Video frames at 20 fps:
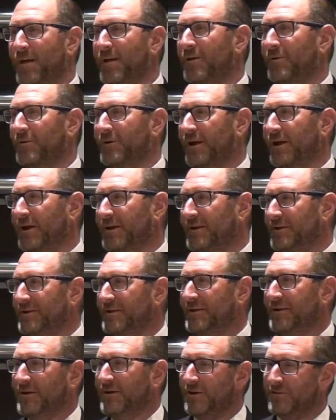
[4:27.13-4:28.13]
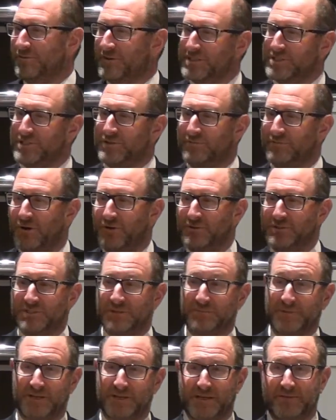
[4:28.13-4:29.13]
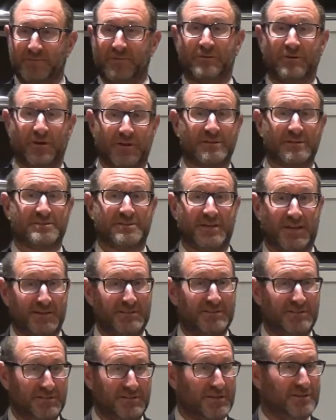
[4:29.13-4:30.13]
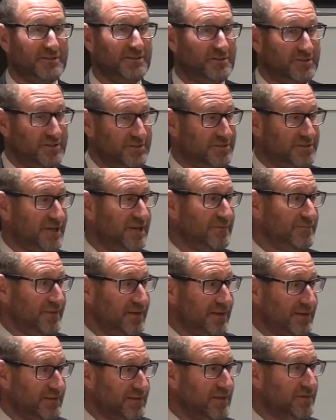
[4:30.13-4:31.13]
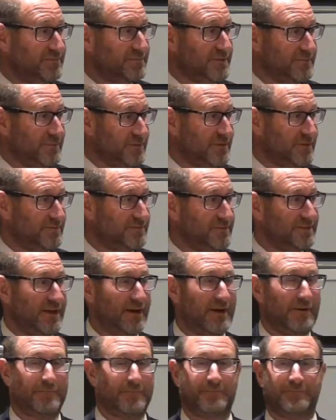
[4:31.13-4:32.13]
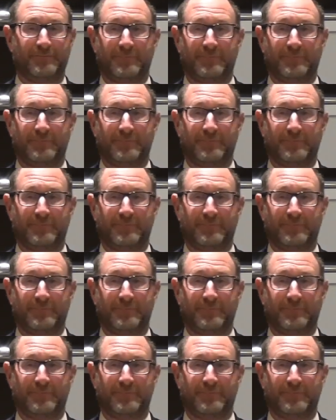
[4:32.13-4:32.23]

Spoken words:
Okay, erase your votes. I'm going to give you another sentence, and you do the same thing, thumbs up or thumbs down.